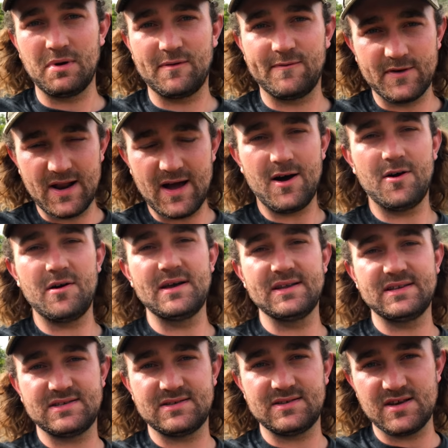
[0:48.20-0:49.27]
But for now,
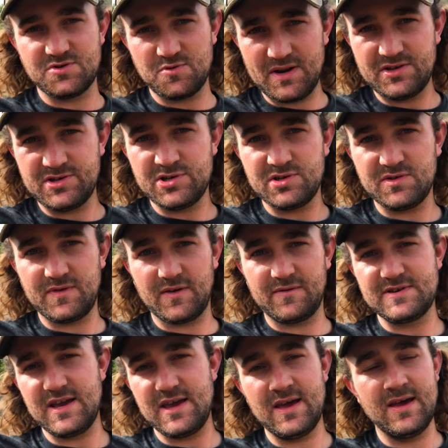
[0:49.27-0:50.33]
it's the
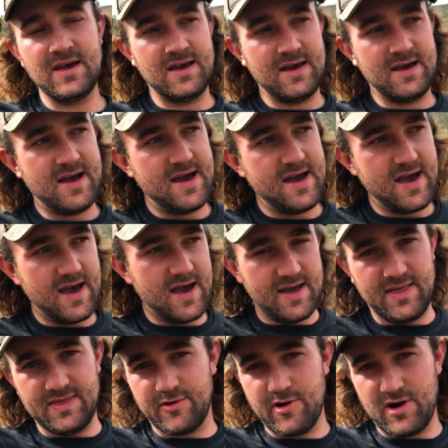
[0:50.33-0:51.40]
22-250
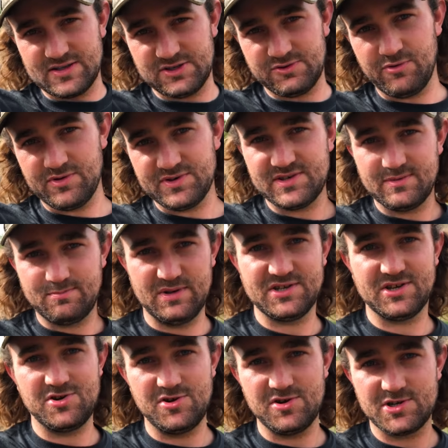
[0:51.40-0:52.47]
and the ground squirrels.
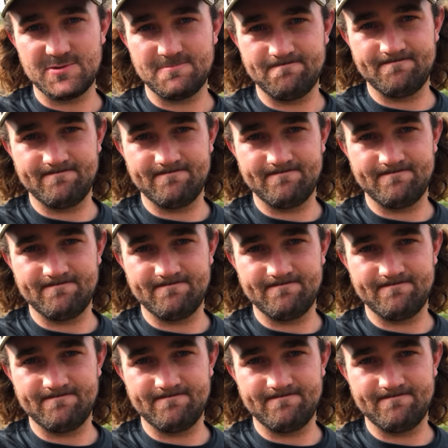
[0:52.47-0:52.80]
Let's go do it.